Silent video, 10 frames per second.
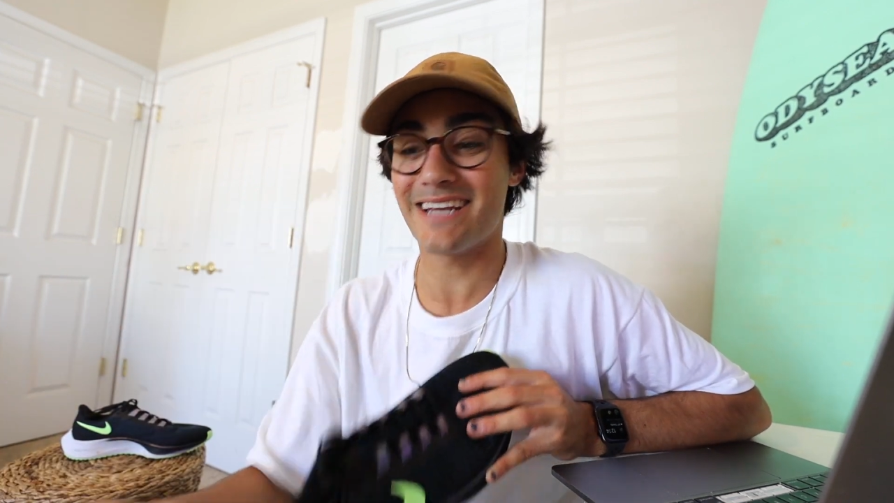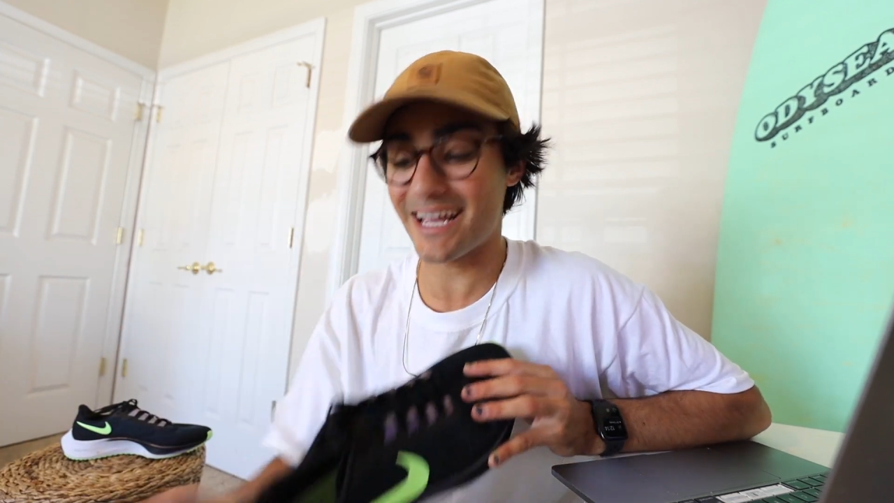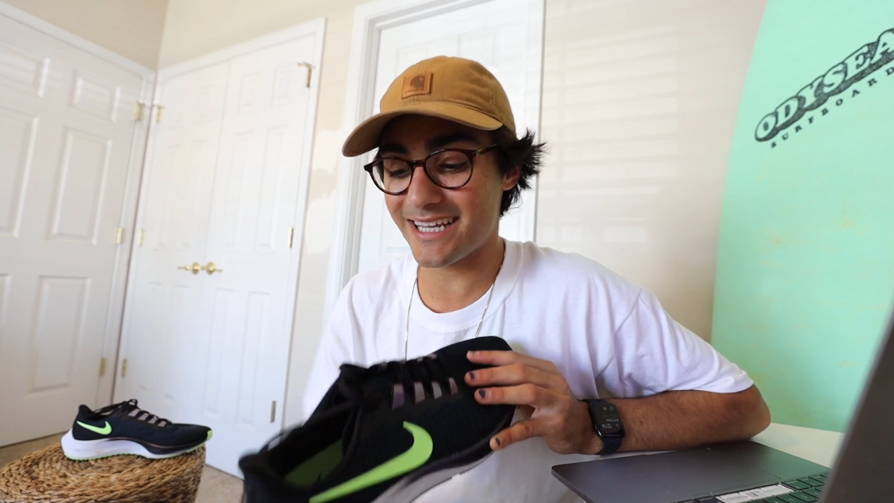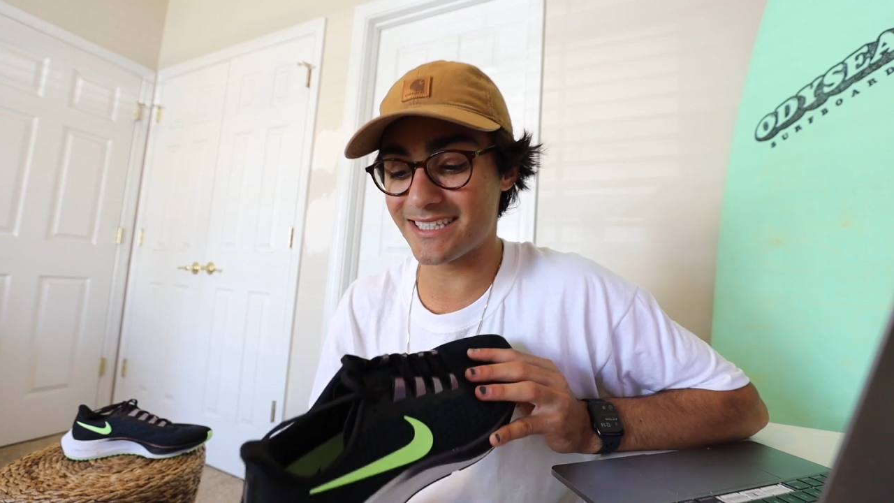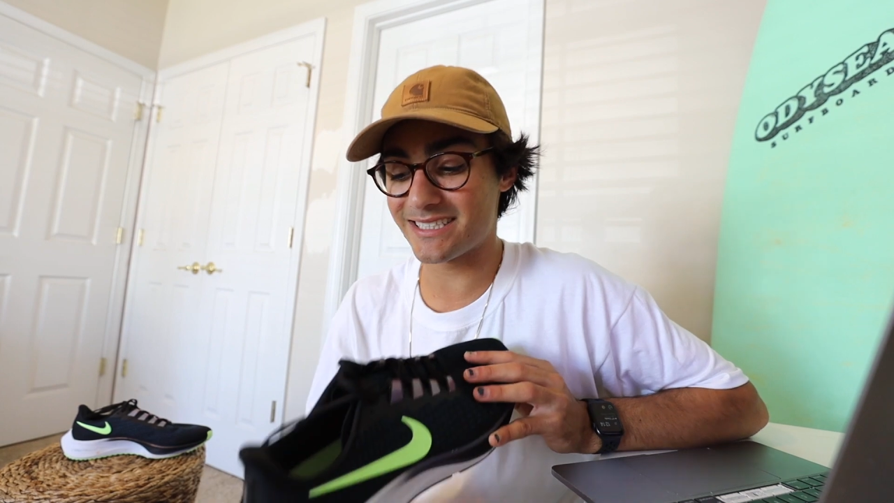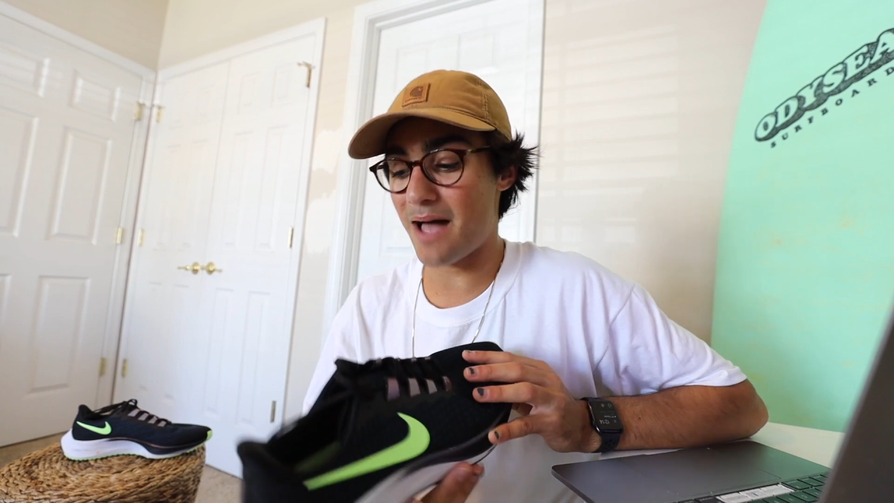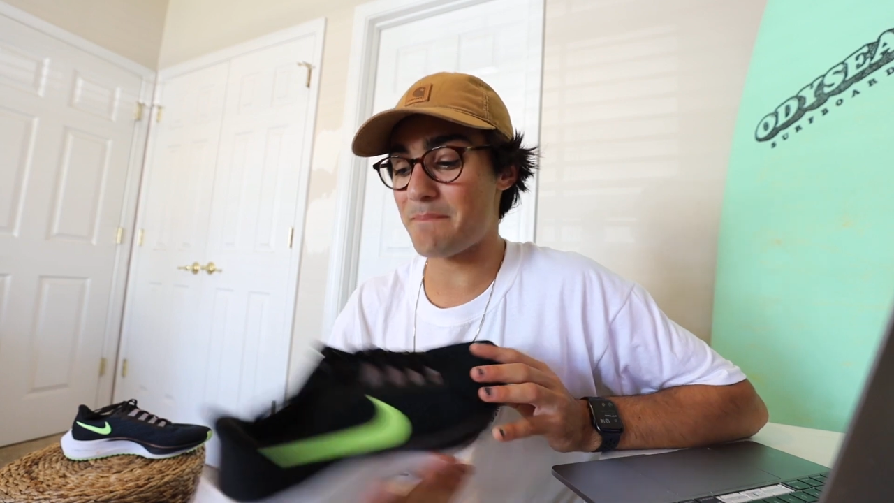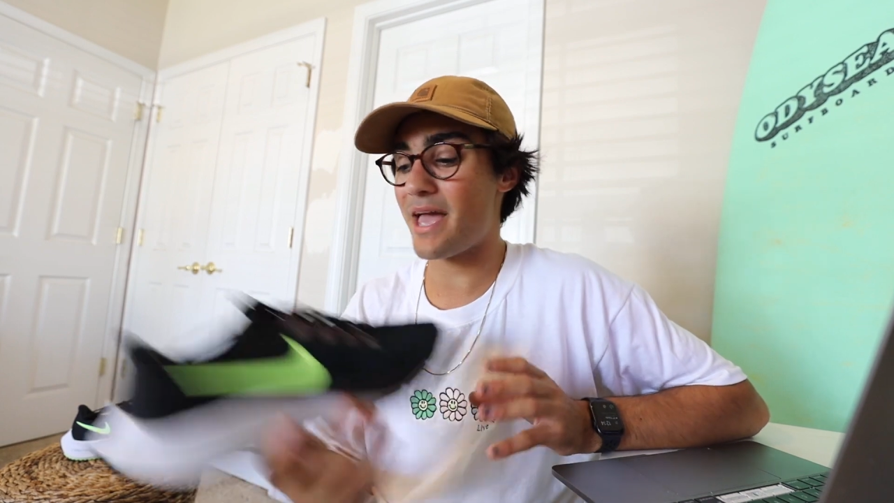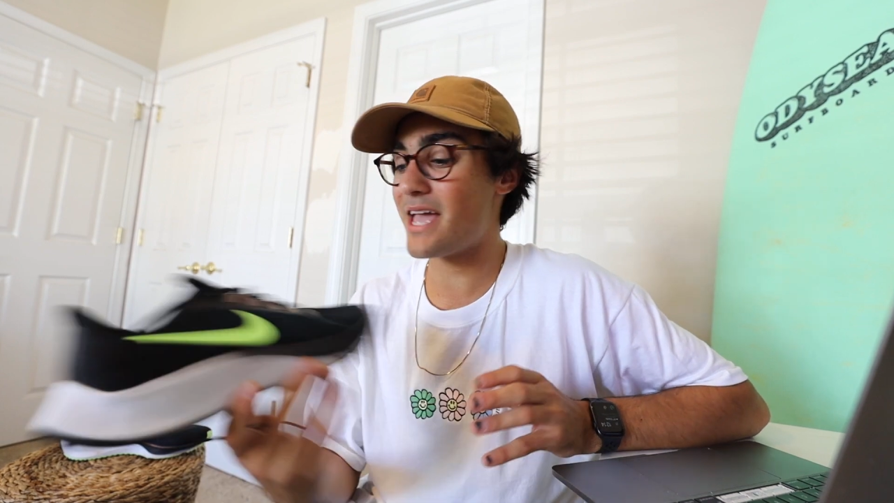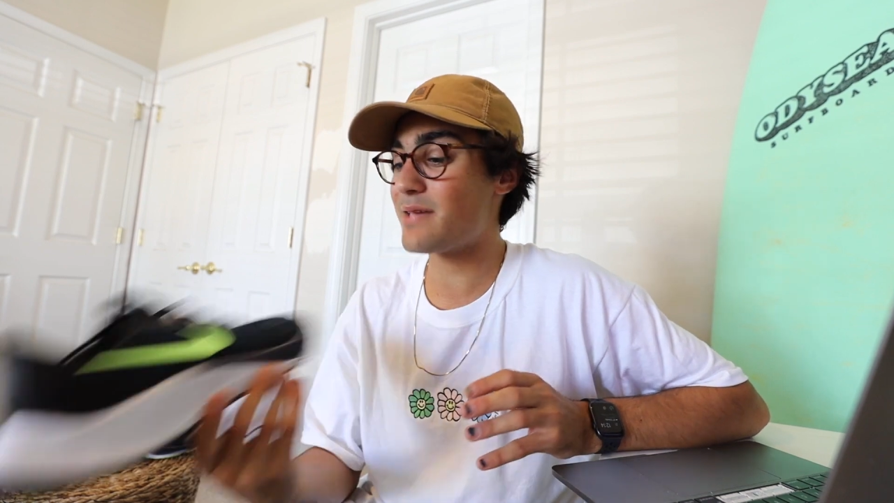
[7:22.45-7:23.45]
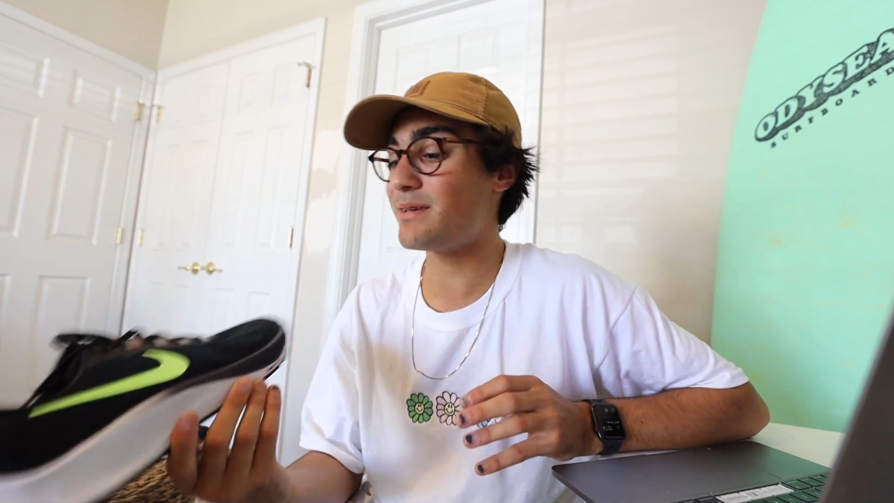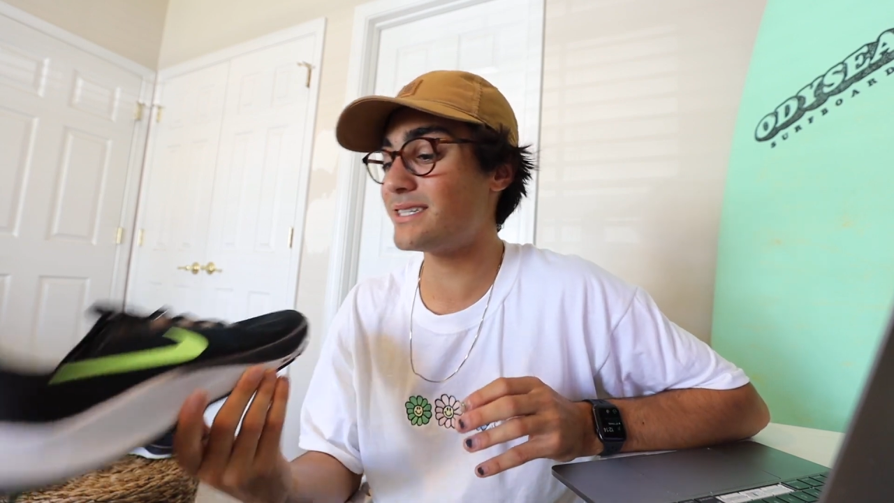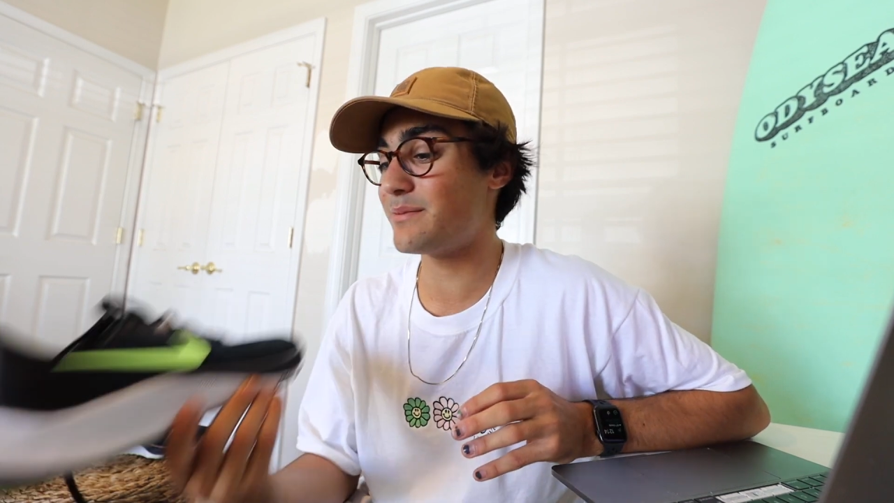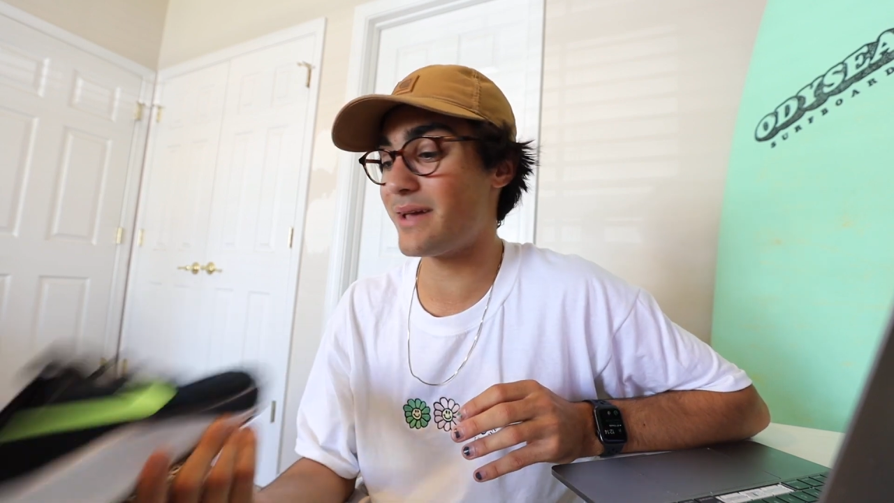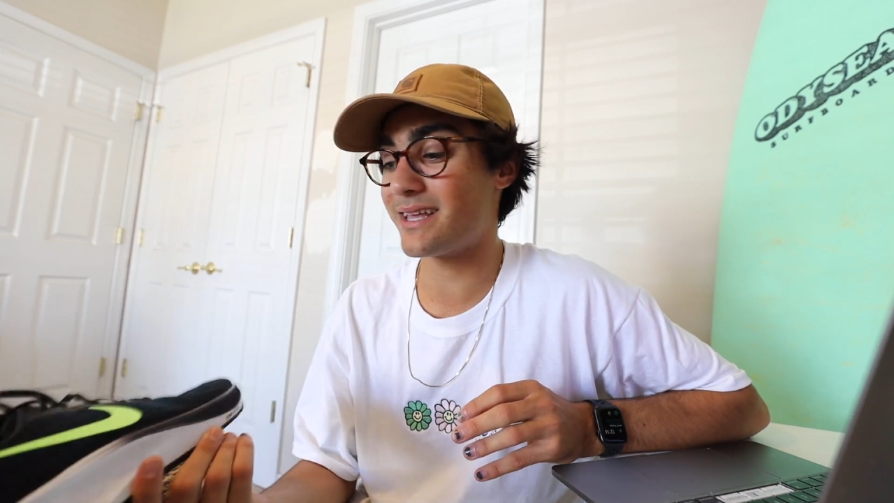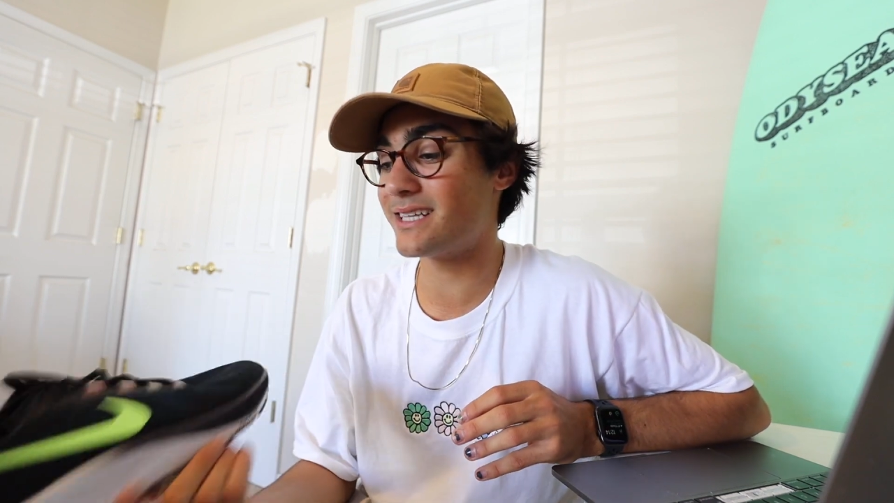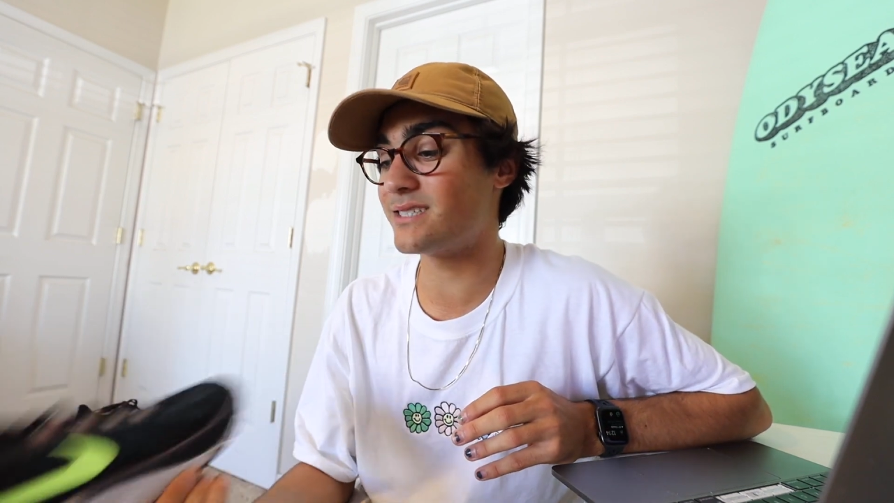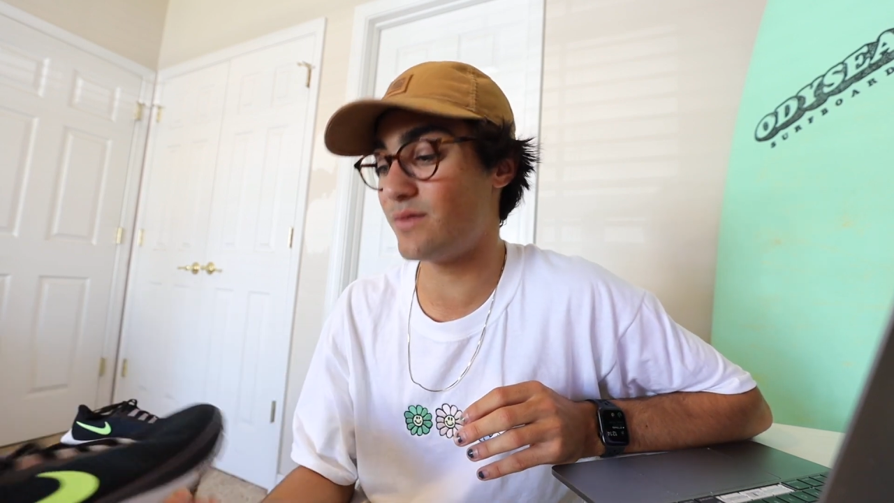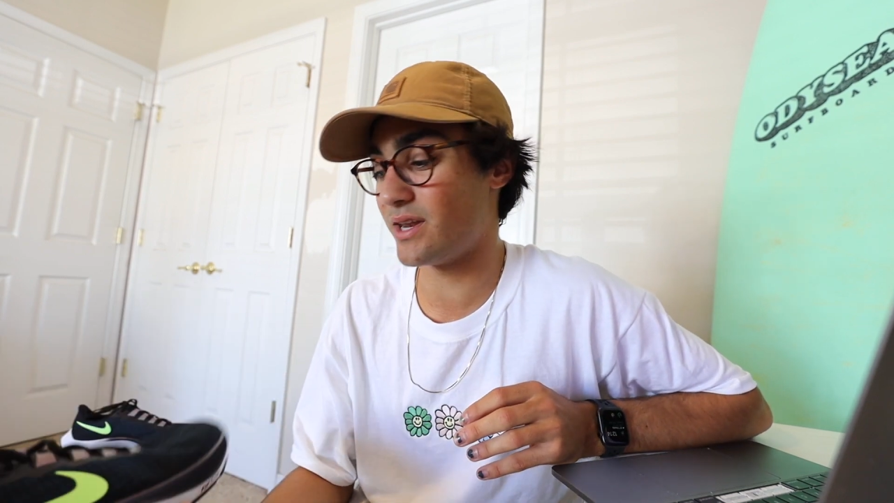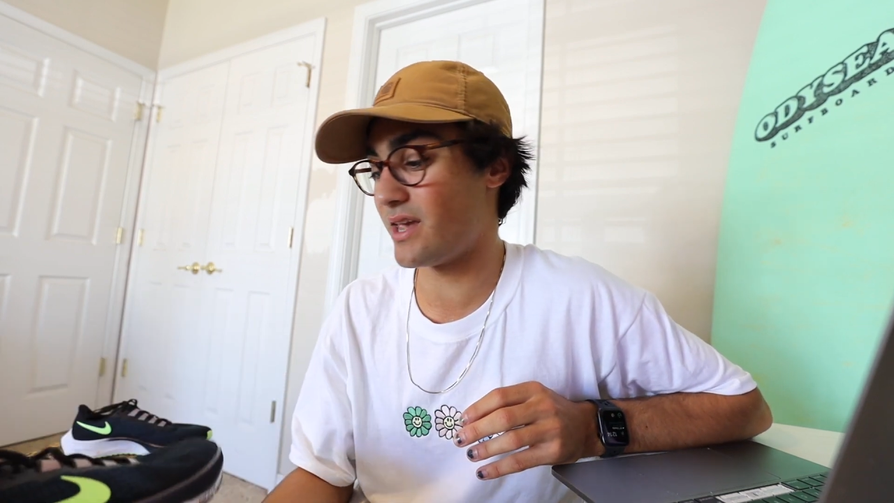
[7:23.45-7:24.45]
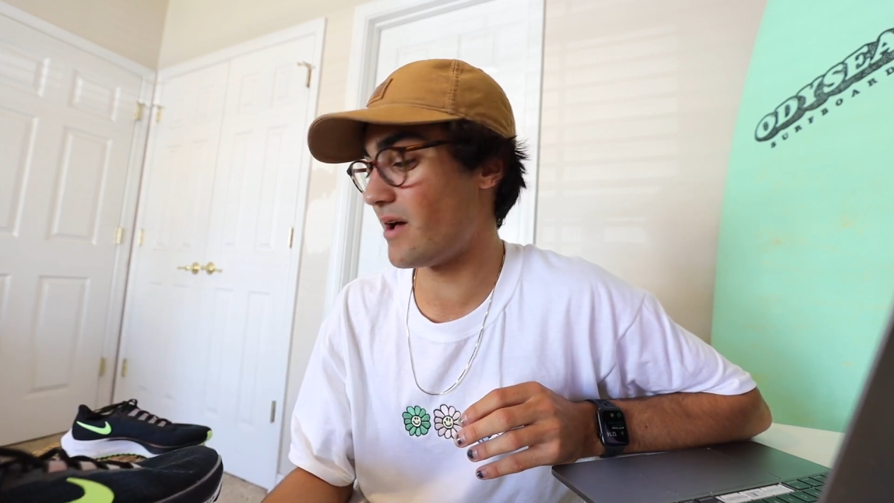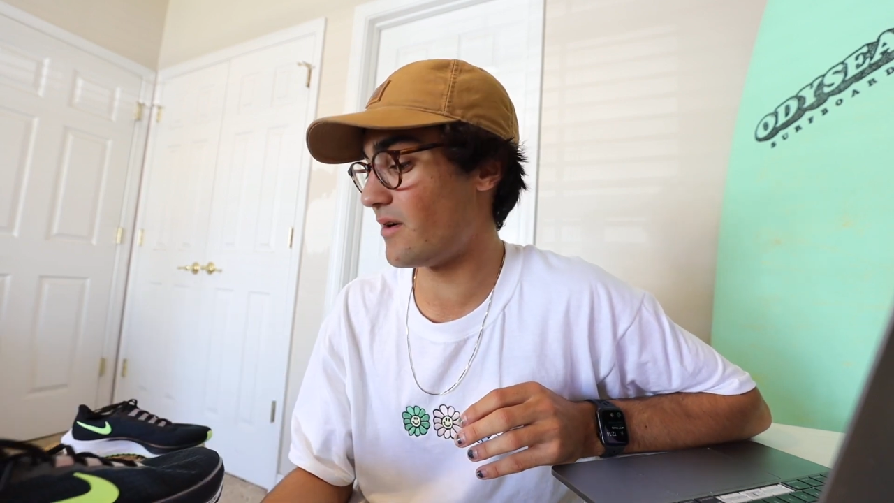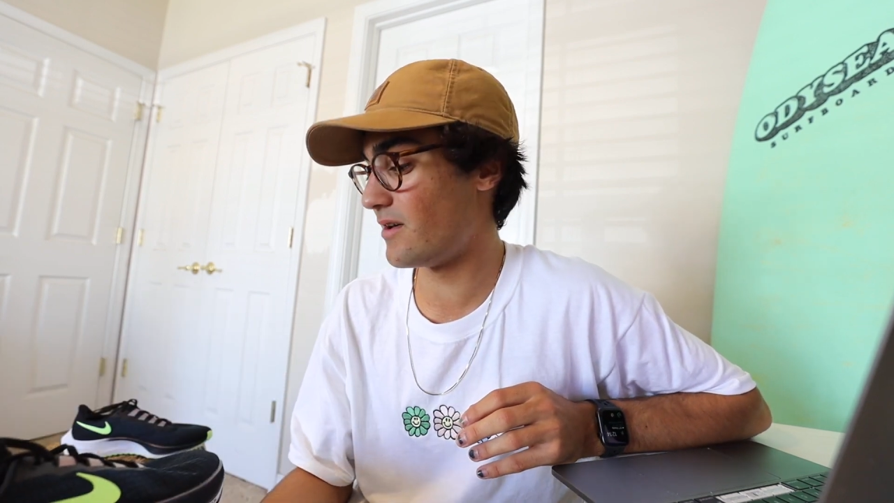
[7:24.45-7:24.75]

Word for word: Nike is not paying me to make this video.